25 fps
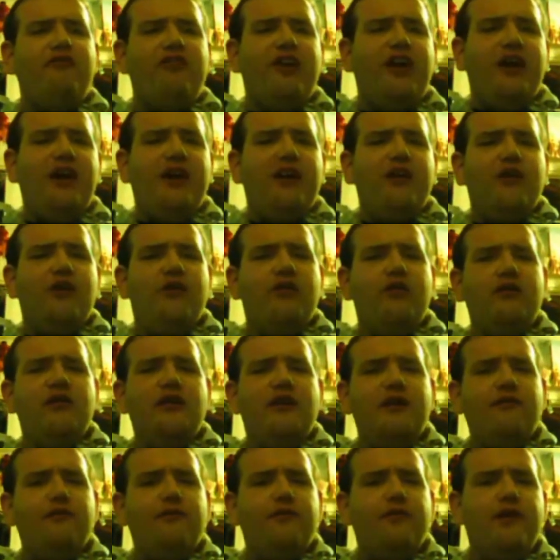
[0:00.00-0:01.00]
I've had
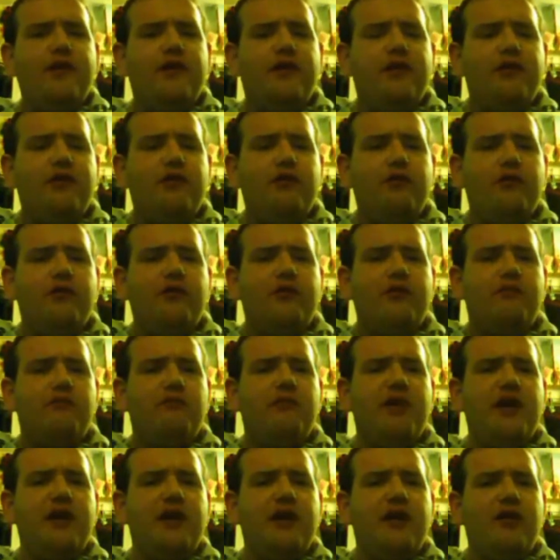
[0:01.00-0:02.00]
only few
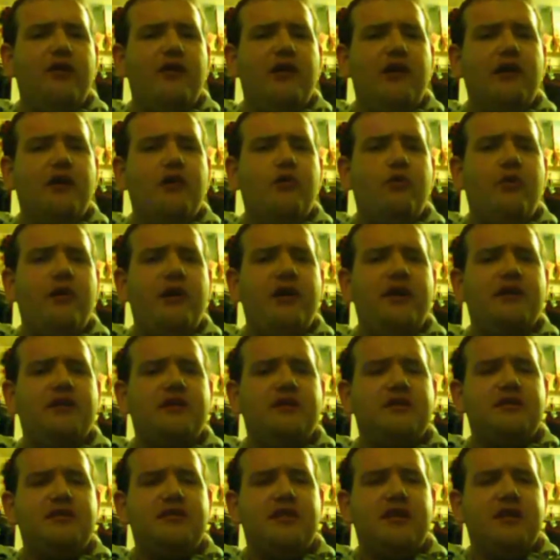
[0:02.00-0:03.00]
male
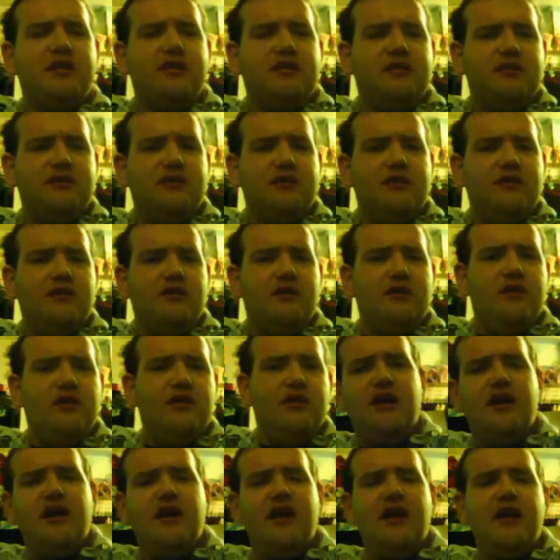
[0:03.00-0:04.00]
acquaintances,
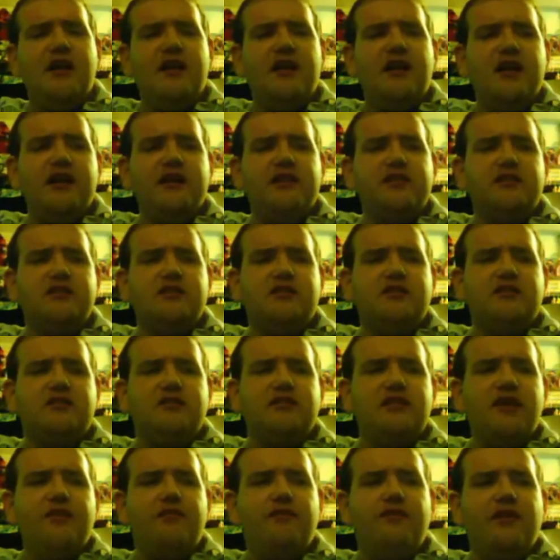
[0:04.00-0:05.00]
and they
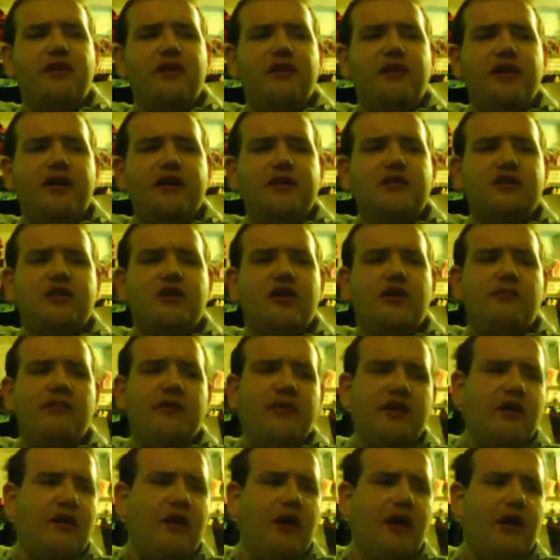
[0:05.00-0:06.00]
definitely
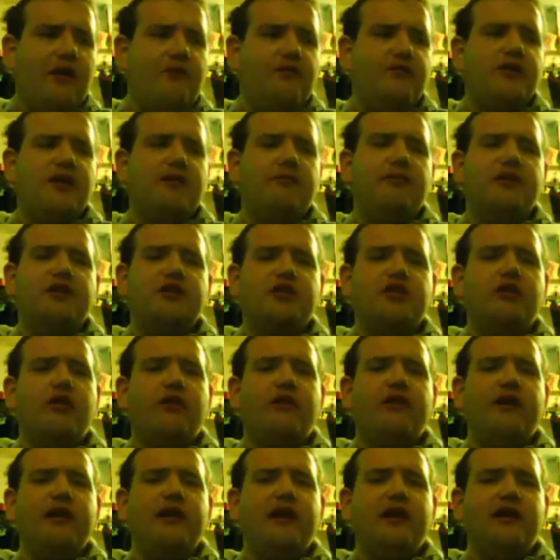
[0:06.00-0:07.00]
turn me off, the
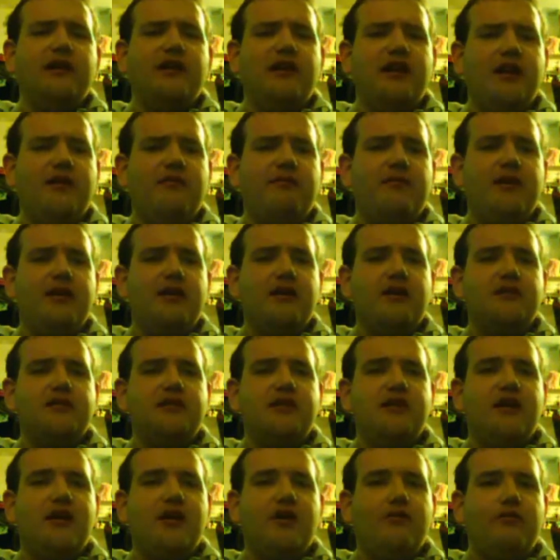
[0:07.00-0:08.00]
majority of them,
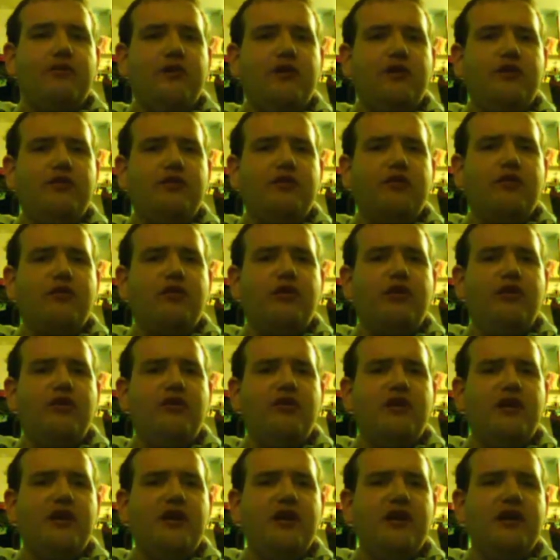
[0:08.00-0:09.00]
because they are rude,
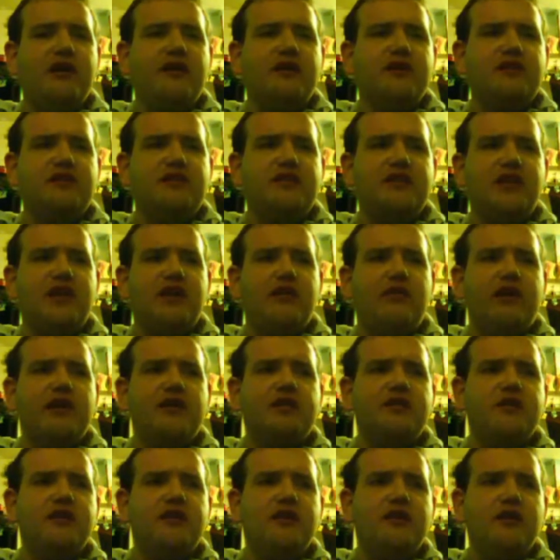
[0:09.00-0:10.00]
crude, and
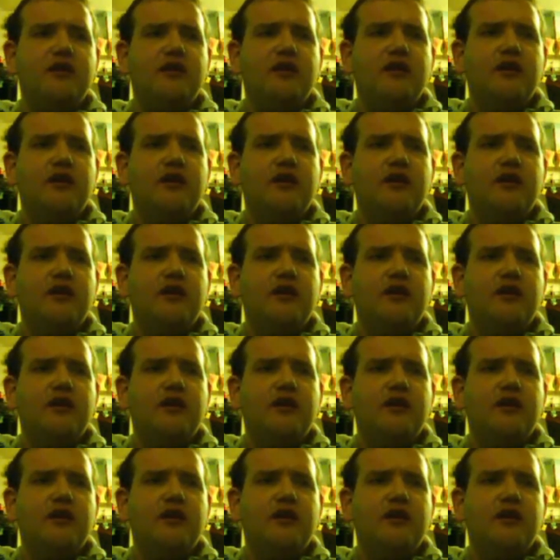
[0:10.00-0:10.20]
inconsiderate,